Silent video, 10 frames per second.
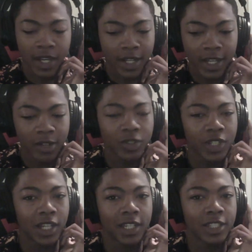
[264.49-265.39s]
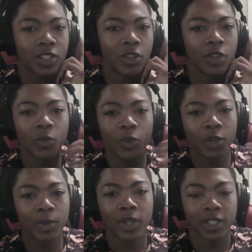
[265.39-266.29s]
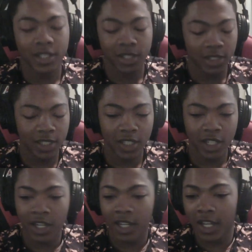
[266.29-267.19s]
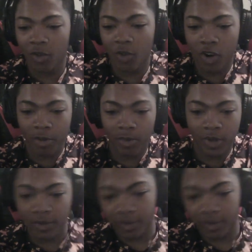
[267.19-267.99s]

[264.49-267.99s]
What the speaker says: That don't sound like it's gonna end well, because his gun got no heart, bro.